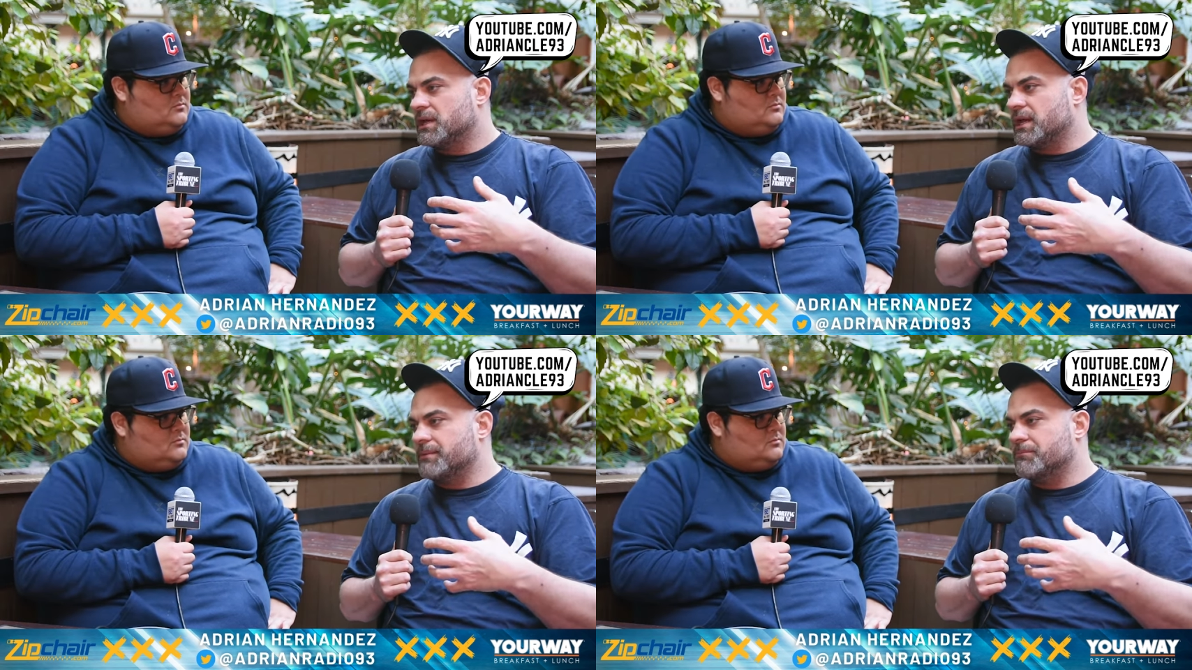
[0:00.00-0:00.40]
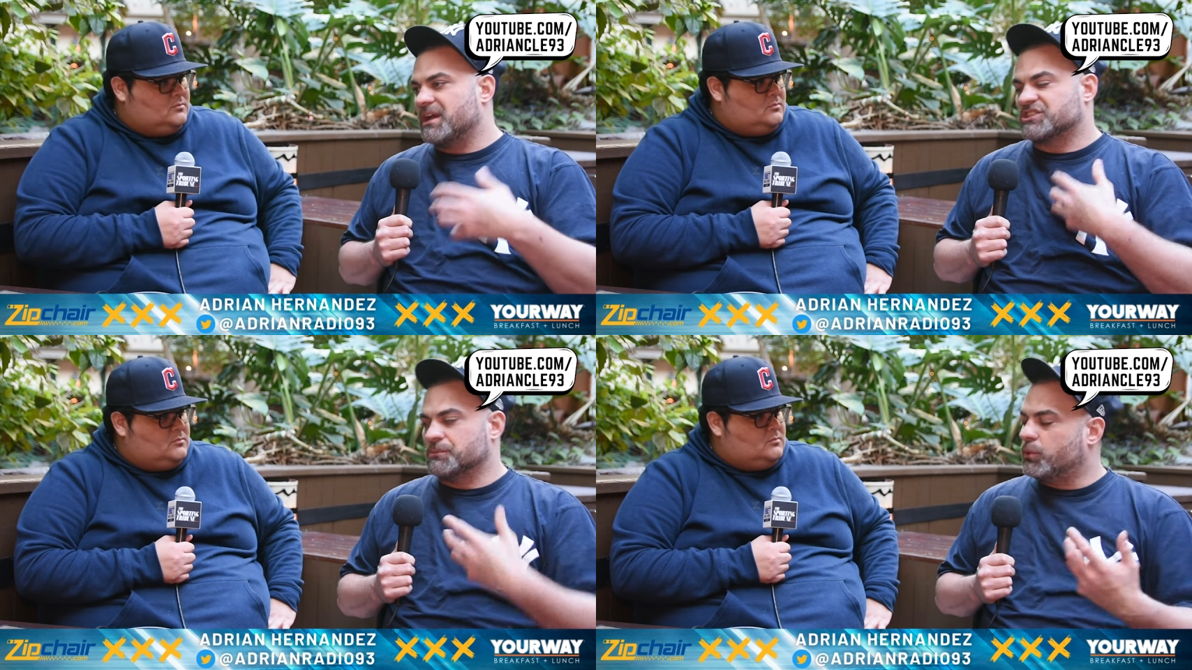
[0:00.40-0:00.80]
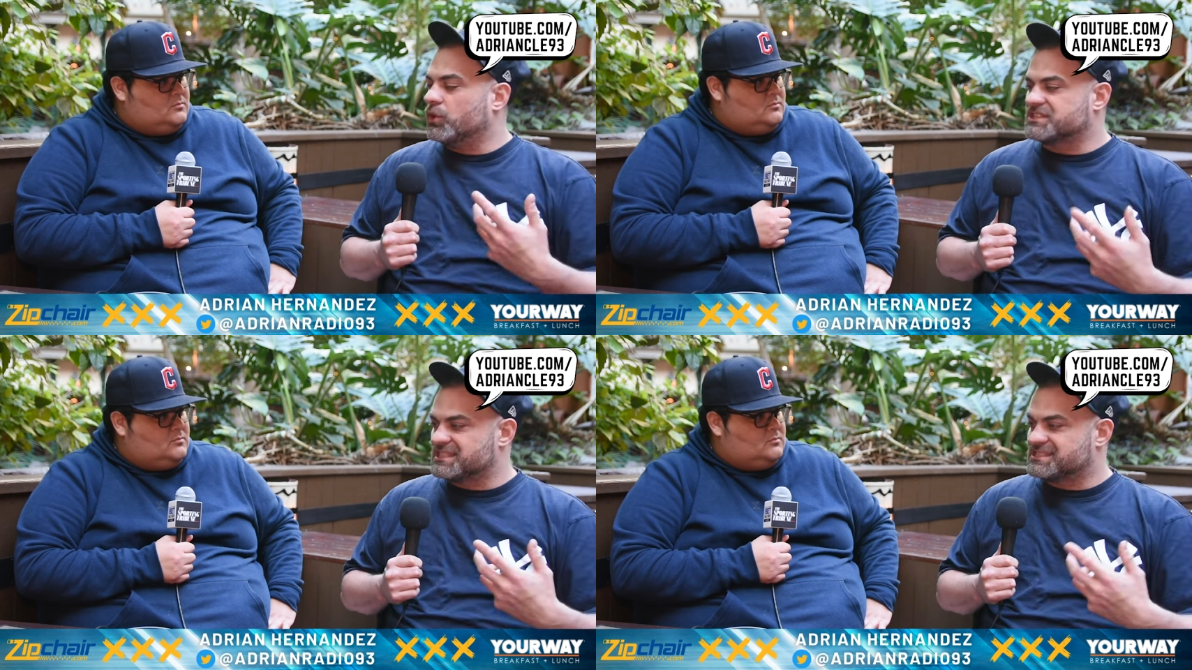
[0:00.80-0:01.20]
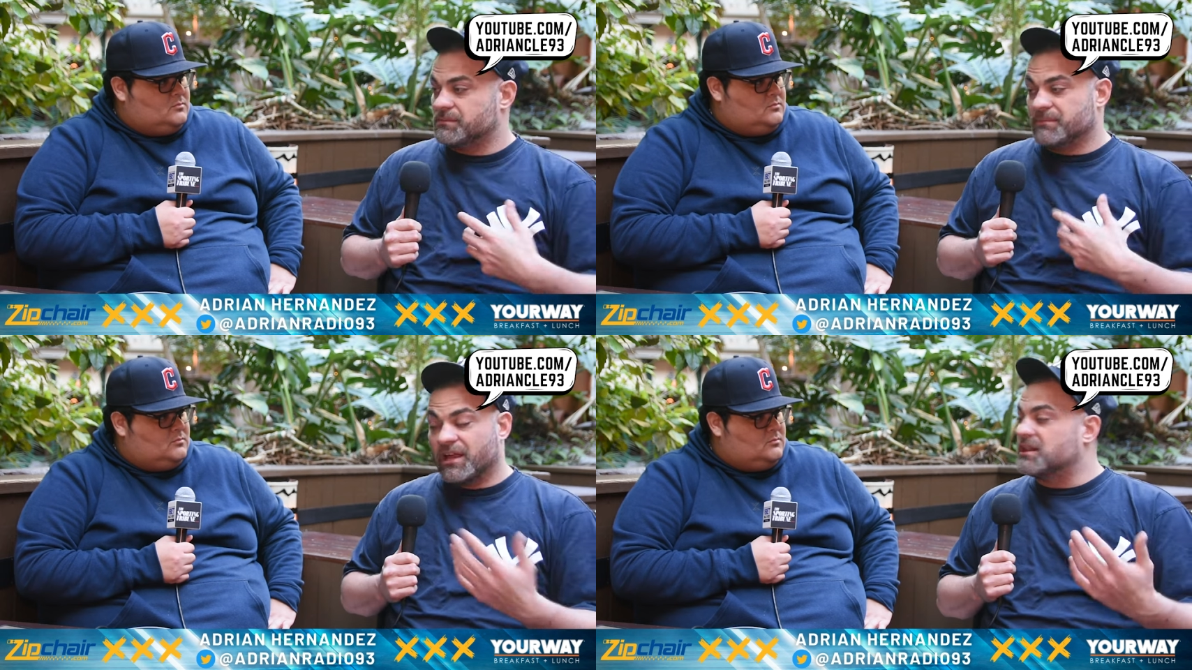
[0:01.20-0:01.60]
Speaker 1: and my support
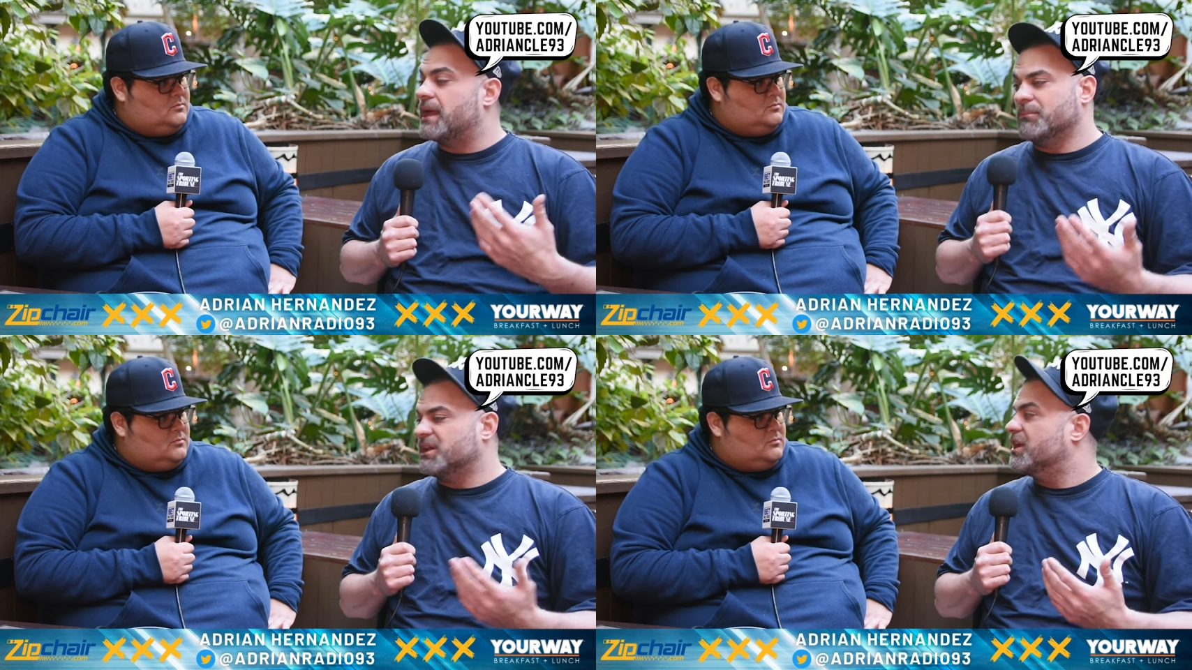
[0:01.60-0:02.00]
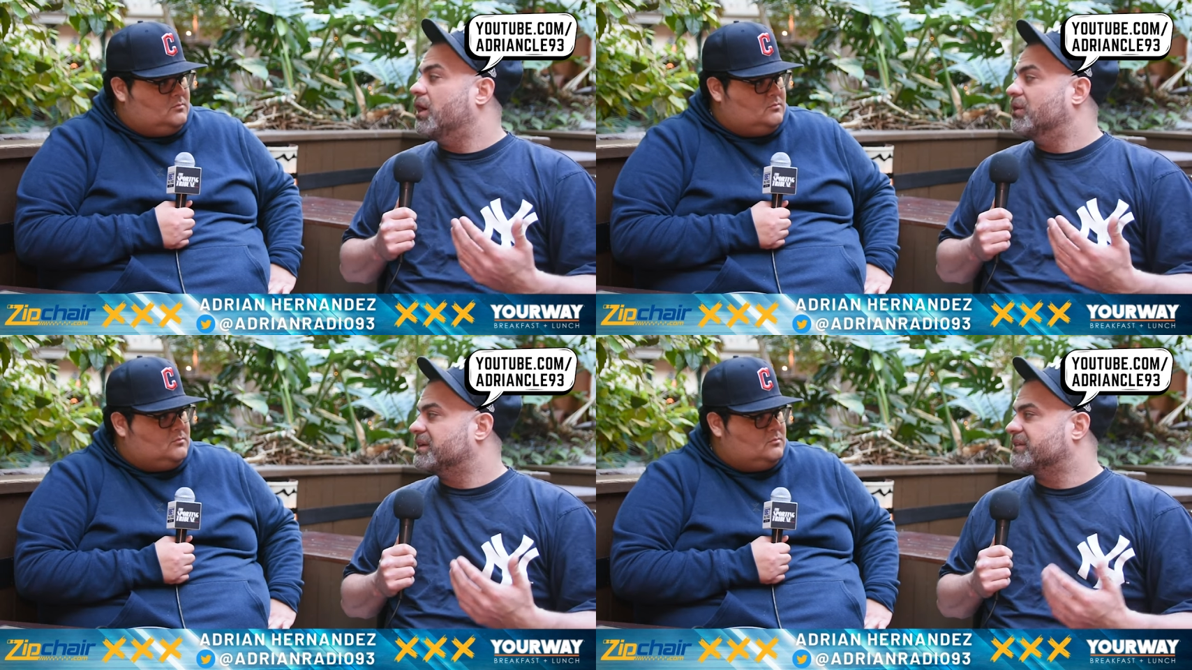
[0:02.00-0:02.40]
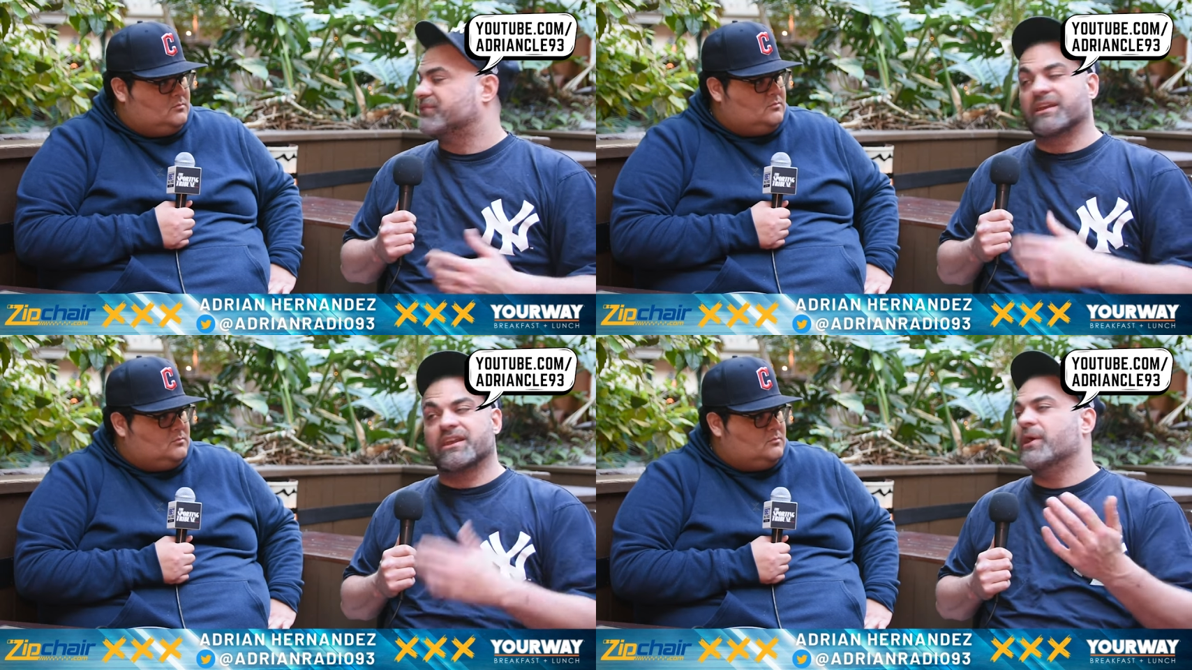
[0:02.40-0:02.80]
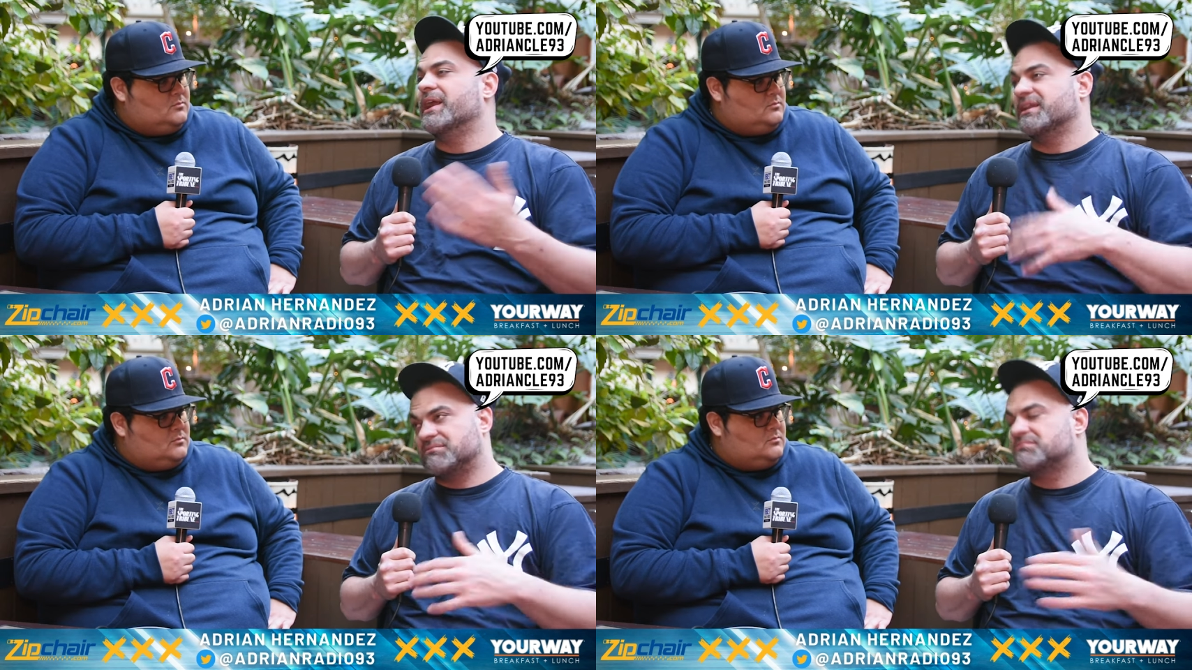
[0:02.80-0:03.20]
system they'll let me know if like yo
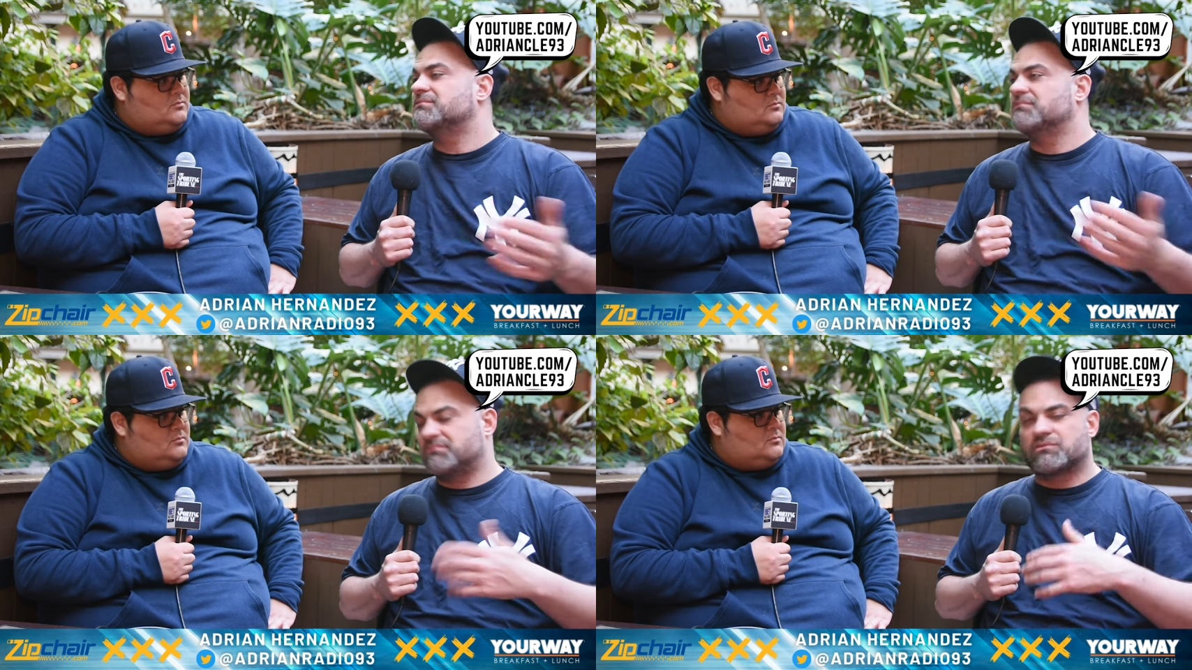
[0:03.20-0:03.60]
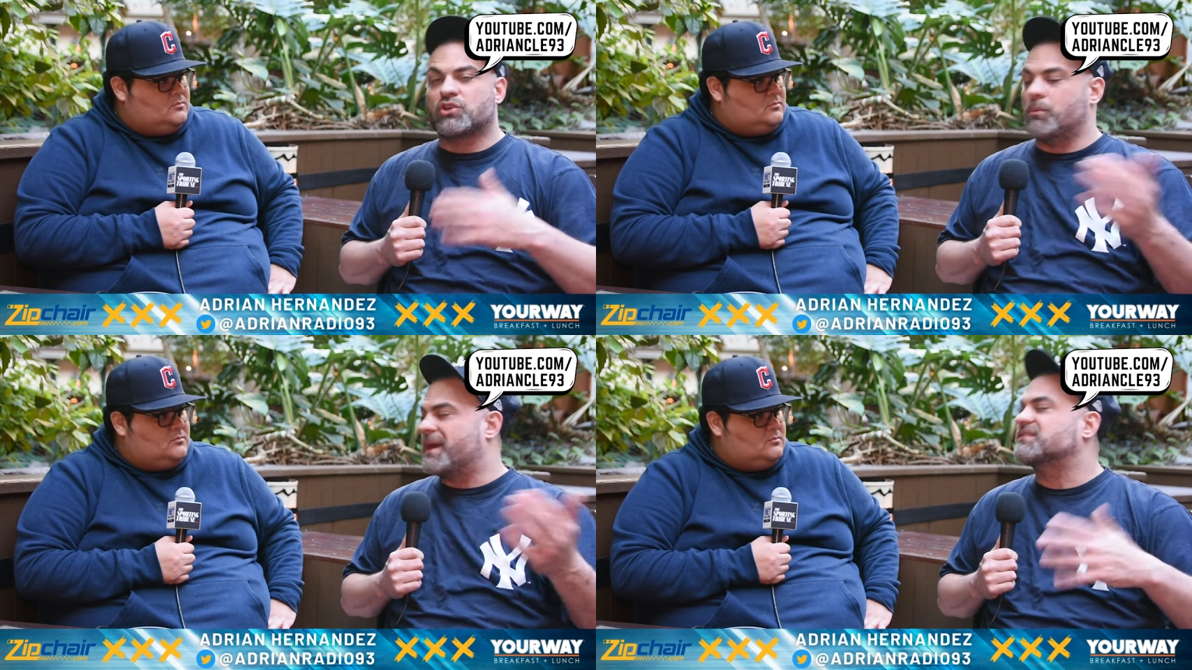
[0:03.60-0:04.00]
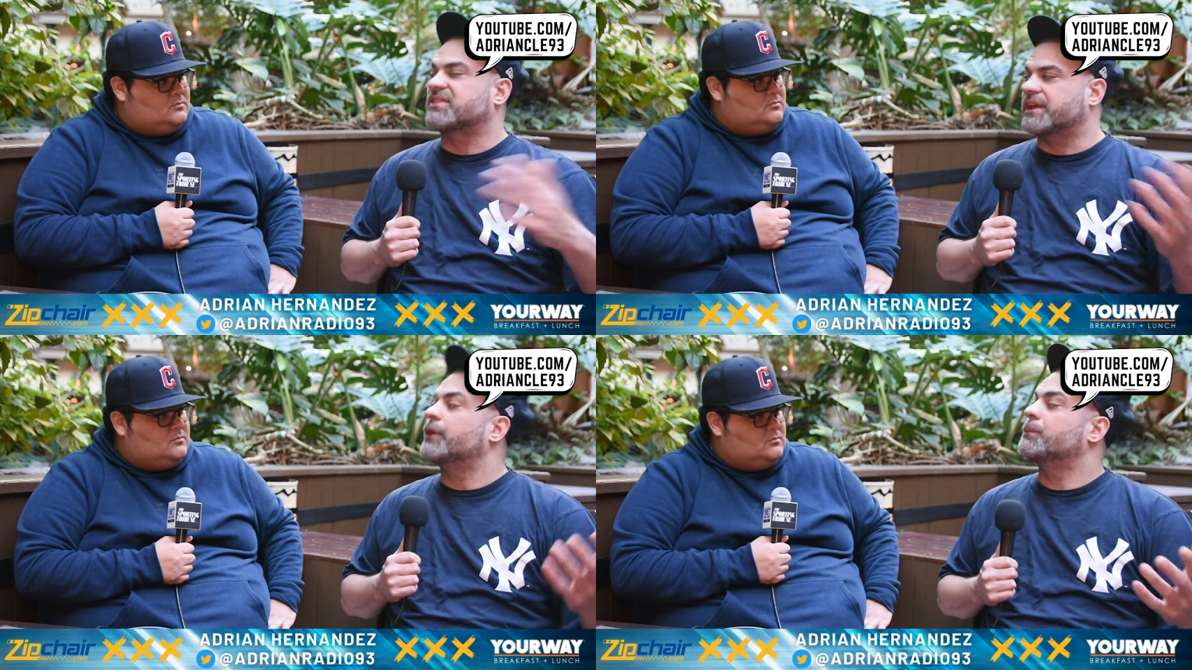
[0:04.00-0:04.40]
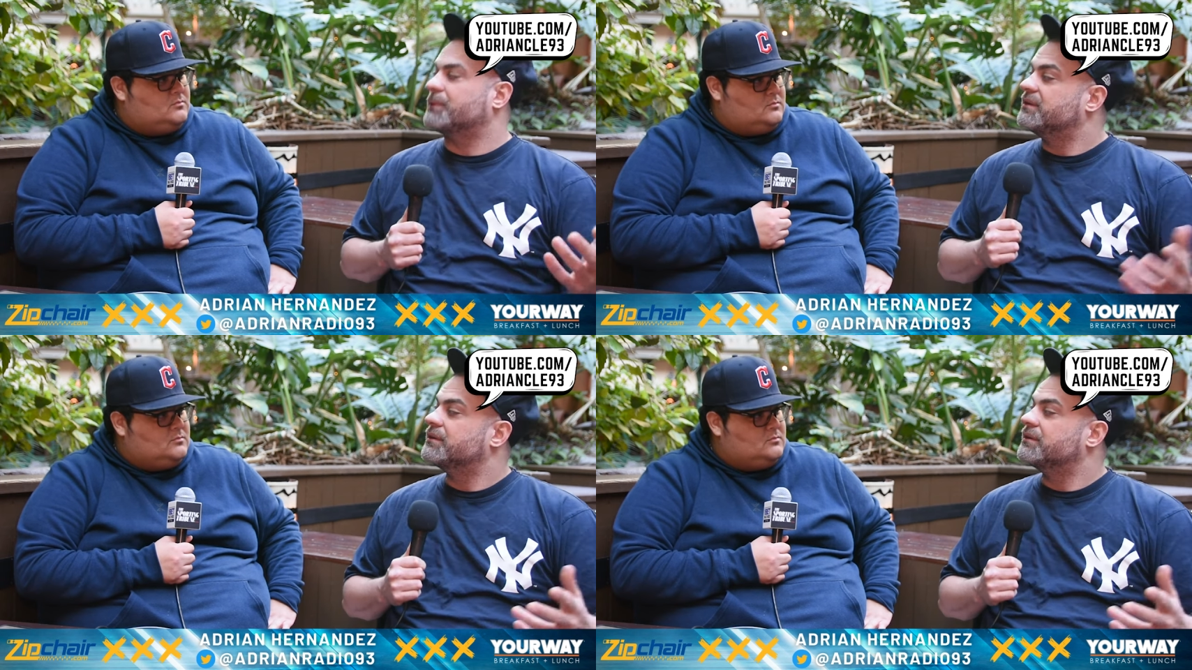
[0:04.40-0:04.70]
Eddie, go back to therapy.